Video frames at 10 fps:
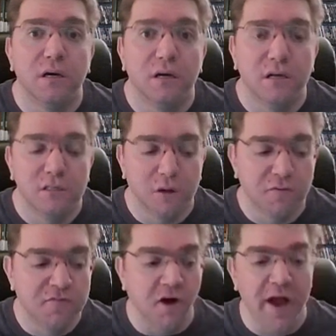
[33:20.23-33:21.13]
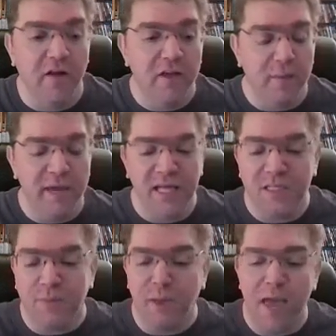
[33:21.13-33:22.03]
So finally, it's
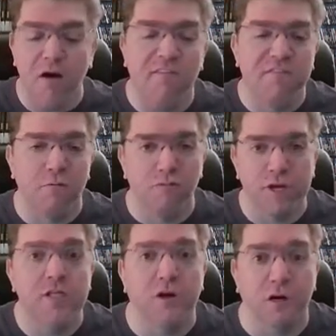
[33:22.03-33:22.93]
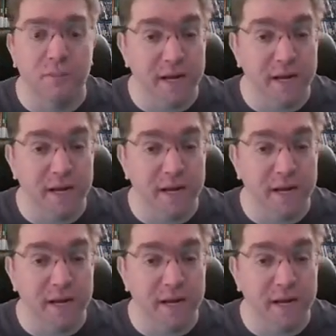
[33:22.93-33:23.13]
a payoff for retards.